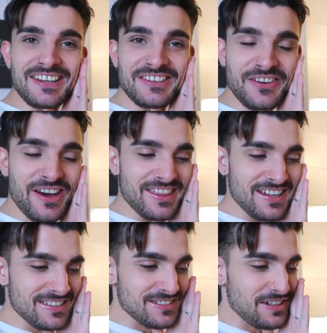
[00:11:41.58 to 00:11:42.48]
don't know, I
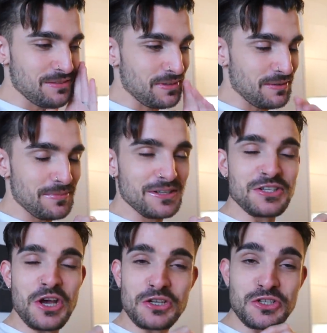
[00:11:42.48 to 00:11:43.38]
think it's gonna be a bit